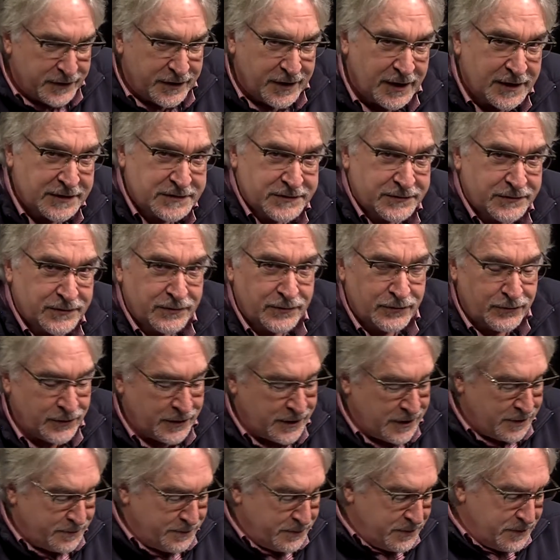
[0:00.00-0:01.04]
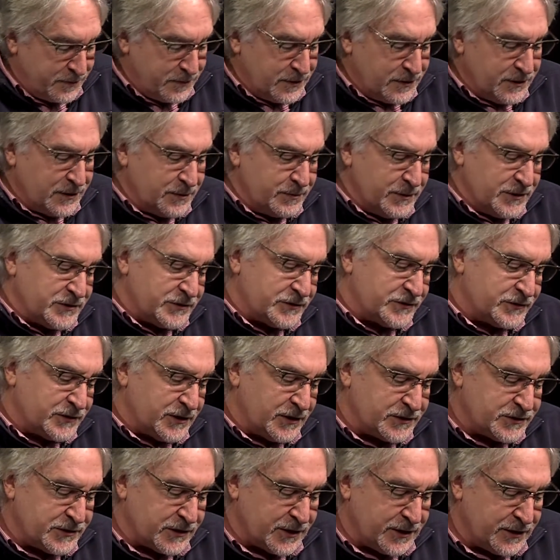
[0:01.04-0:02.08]
guys are aware, but let me just
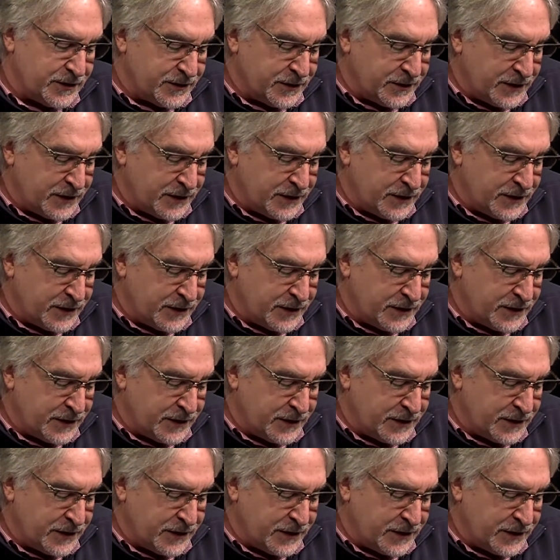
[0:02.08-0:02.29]
touch on it.